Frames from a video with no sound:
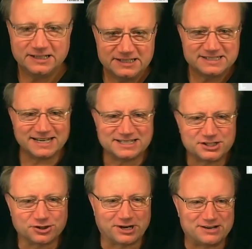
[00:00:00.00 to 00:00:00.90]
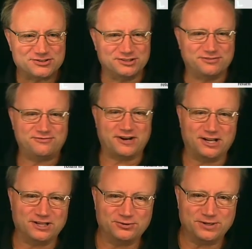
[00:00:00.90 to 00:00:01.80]
Sketch the graphs of the
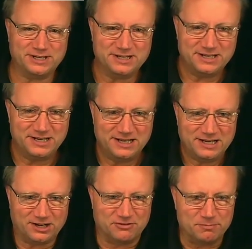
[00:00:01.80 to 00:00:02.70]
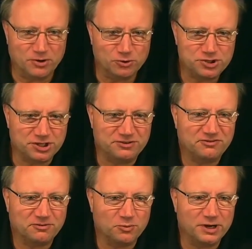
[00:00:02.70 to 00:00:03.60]
following of the motion
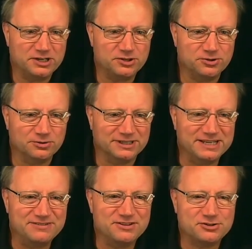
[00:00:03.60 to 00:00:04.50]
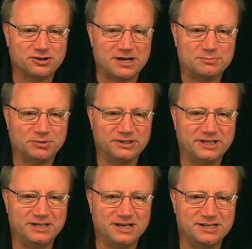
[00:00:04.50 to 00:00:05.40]
from when you leave the
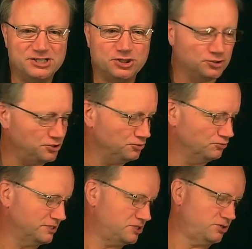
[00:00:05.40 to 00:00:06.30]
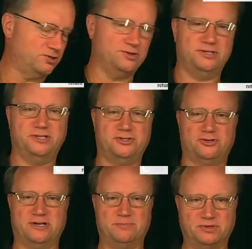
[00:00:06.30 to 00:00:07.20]
trampoline until you return to the
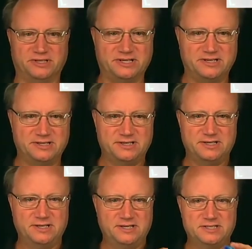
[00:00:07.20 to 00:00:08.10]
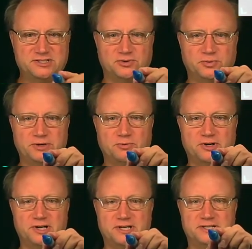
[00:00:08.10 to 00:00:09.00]
trampoline. So we
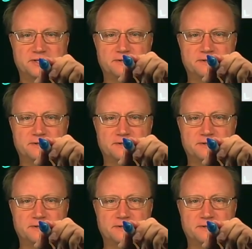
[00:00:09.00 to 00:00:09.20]
want